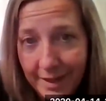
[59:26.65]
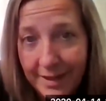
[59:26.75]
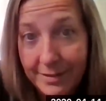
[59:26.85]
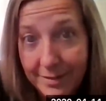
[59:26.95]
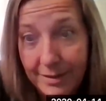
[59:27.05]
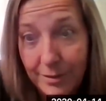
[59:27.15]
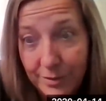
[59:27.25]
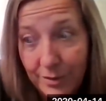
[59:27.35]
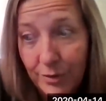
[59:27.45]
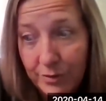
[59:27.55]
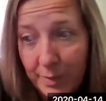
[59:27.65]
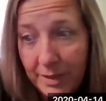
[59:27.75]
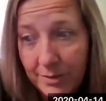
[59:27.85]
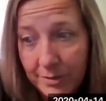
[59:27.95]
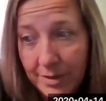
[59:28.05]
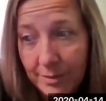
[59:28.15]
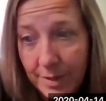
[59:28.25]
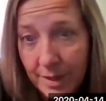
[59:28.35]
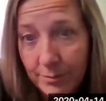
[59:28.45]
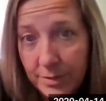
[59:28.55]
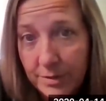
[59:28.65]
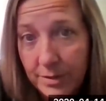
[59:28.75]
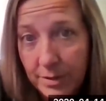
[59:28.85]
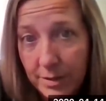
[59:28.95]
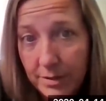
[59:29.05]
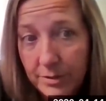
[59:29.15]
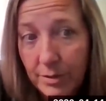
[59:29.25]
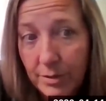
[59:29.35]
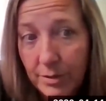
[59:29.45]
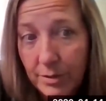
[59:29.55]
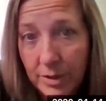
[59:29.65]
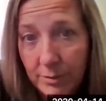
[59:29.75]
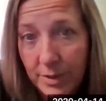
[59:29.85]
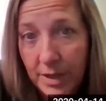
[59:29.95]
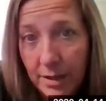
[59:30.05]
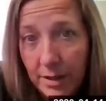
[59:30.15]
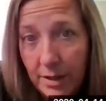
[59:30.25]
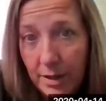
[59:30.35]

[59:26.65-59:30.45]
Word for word: like I said, those ghost pains are sometimes so extreme that